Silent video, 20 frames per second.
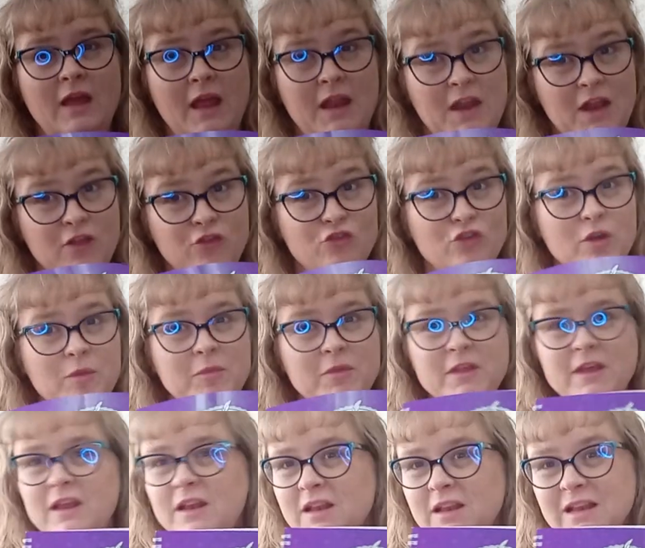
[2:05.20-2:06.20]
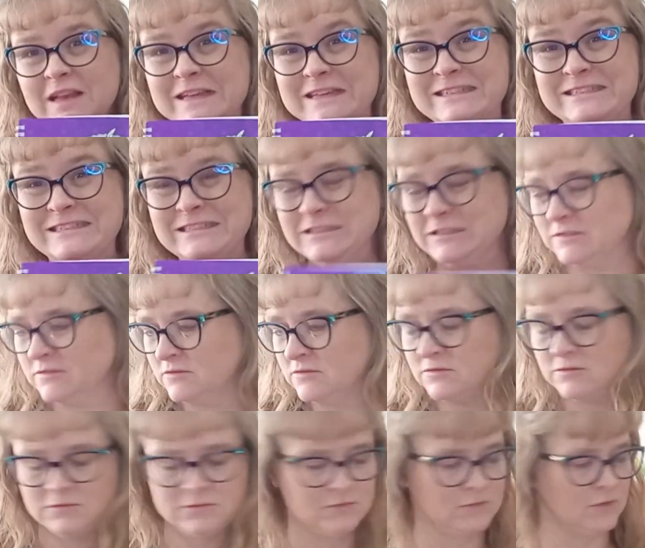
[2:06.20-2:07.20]
and not scribbling.
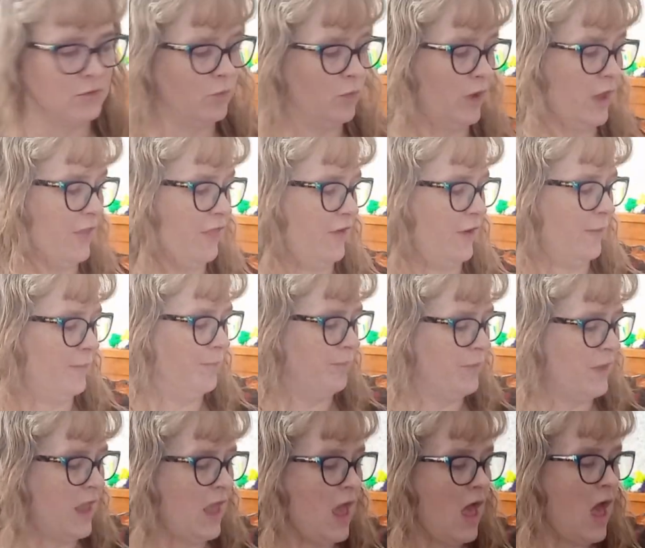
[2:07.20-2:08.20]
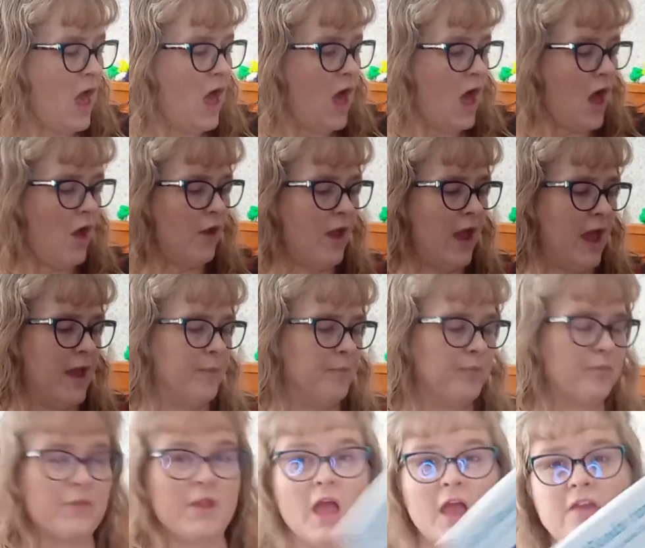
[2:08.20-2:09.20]
We'll get there. Okay,
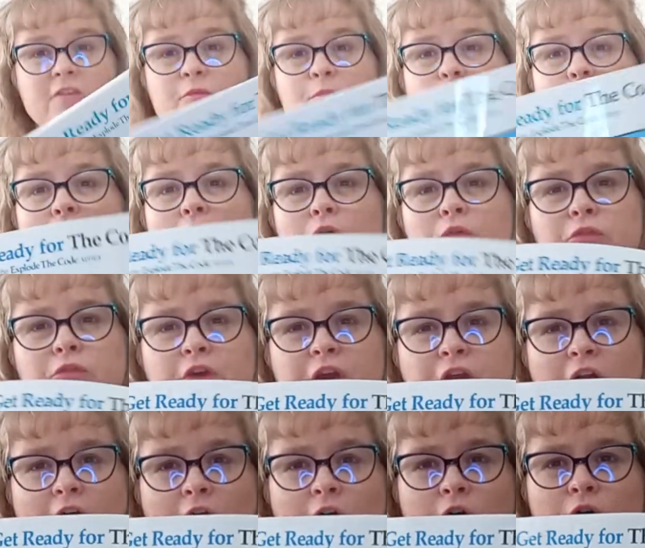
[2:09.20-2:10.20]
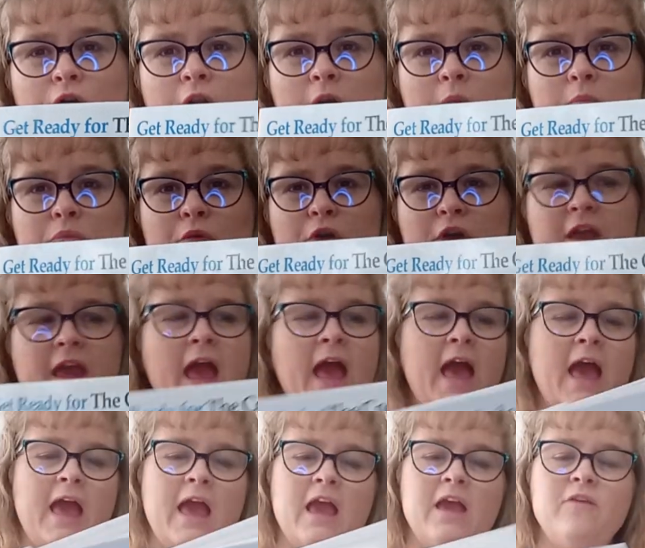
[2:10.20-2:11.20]
Explode the Code, Book
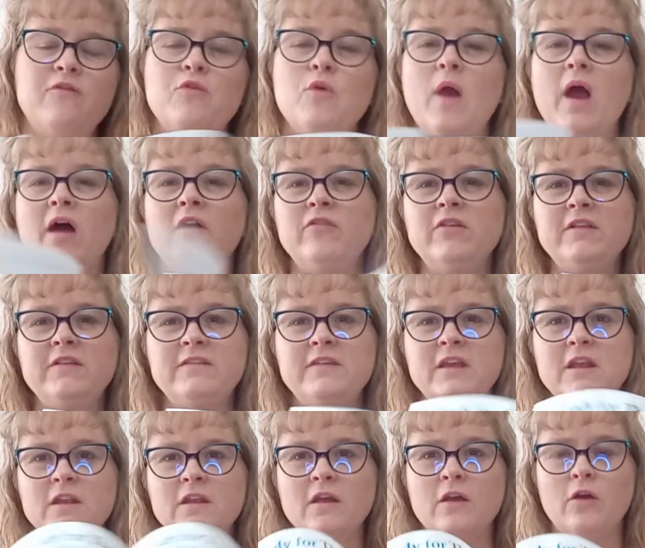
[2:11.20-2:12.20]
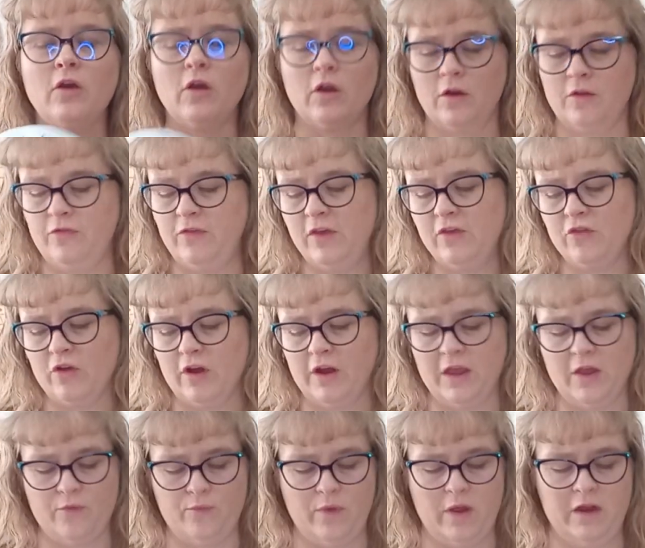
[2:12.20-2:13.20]
A. If you haven't seen, or these are
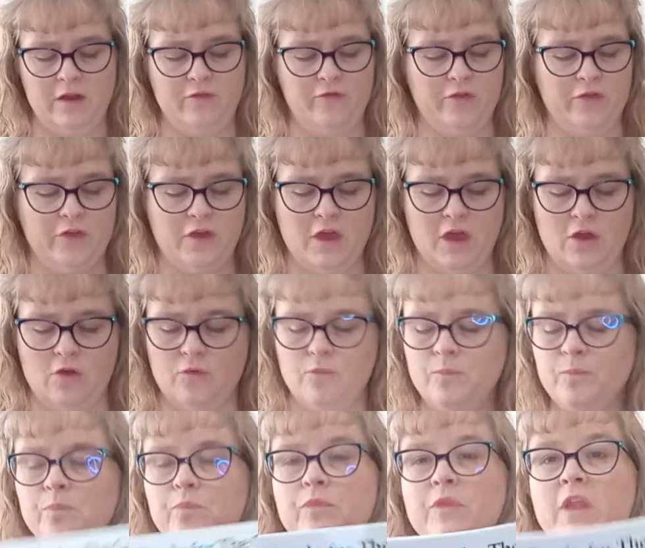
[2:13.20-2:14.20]
Get Ready for the Code.